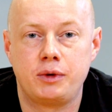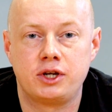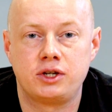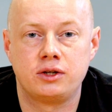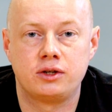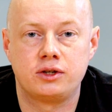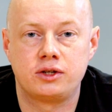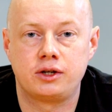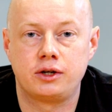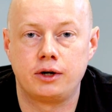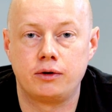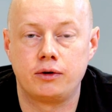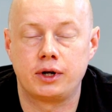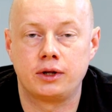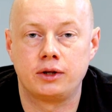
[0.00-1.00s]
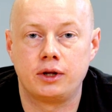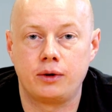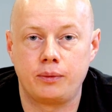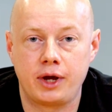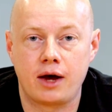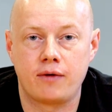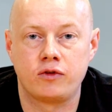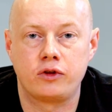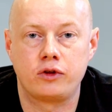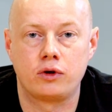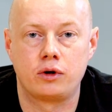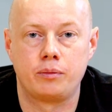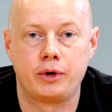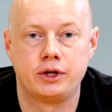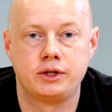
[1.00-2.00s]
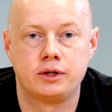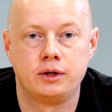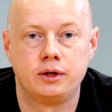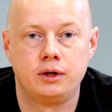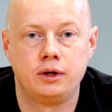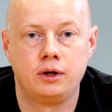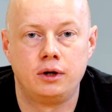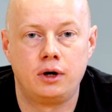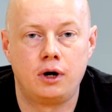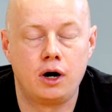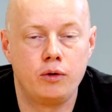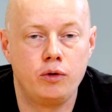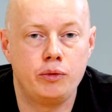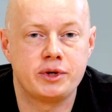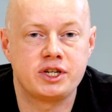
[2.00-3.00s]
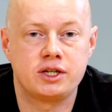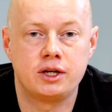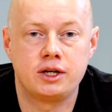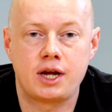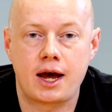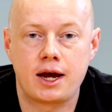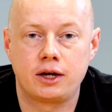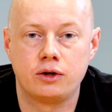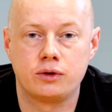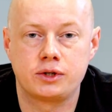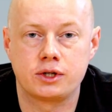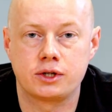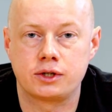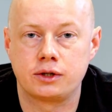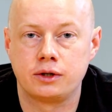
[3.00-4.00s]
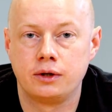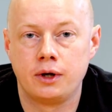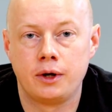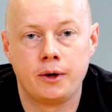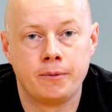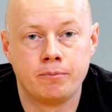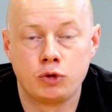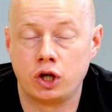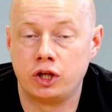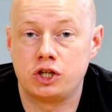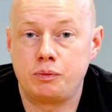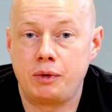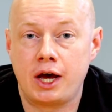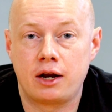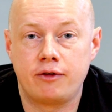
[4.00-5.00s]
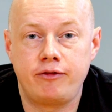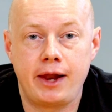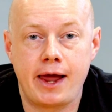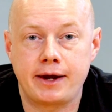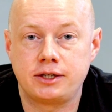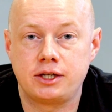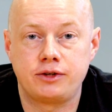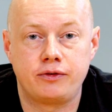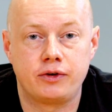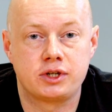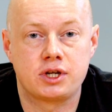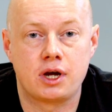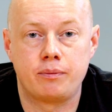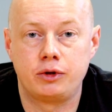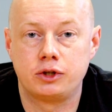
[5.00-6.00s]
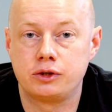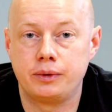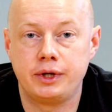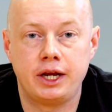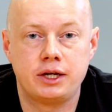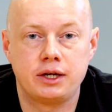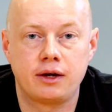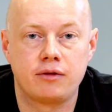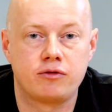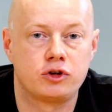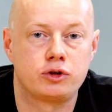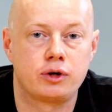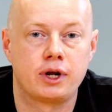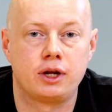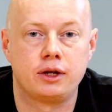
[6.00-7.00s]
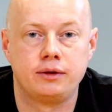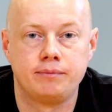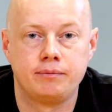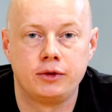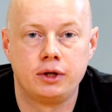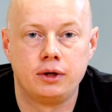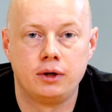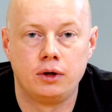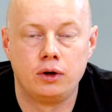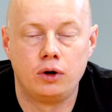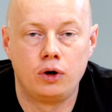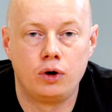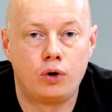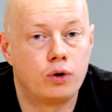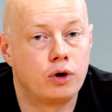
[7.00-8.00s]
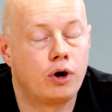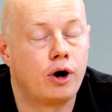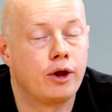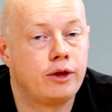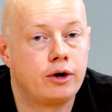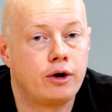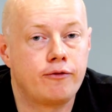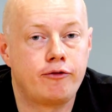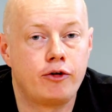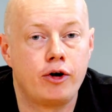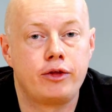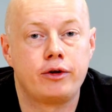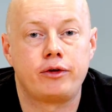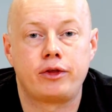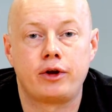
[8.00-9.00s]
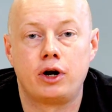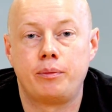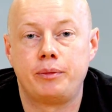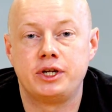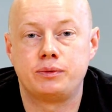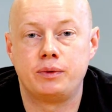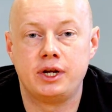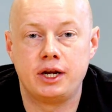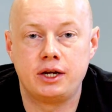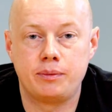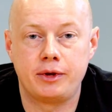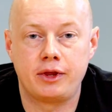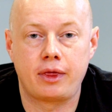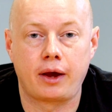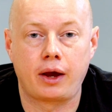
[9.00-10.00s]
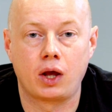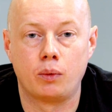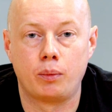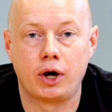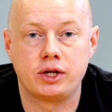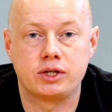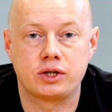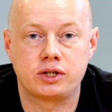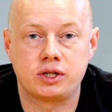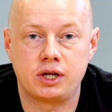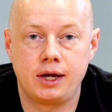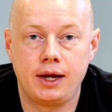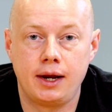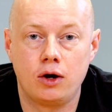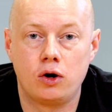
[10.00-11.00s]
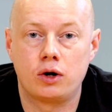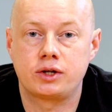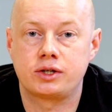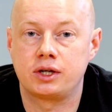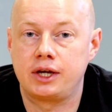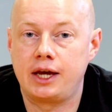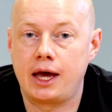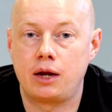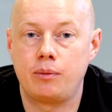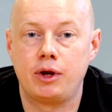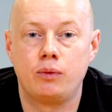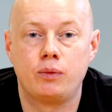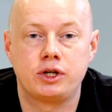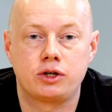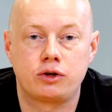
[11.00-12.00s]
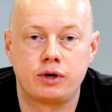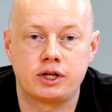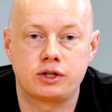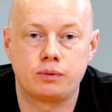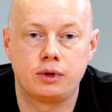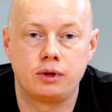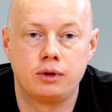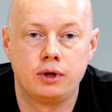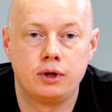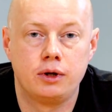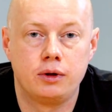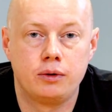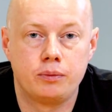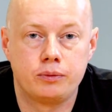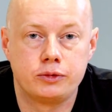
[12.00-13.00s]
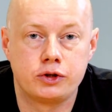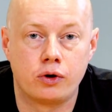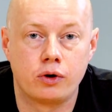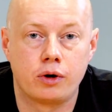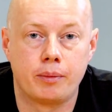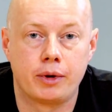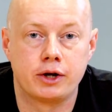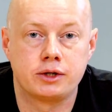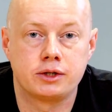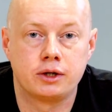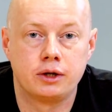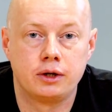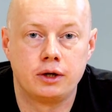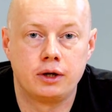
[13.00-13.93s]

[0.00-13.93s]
patient is deteriorating that we haven't thought about? Are we missing a diagnosis? Could this be anaphylaxis, for example? Do we need to give adrenaline? Or are there further therapies we need to be thinking about, such as Heliox and ketamine, which Chris will talk about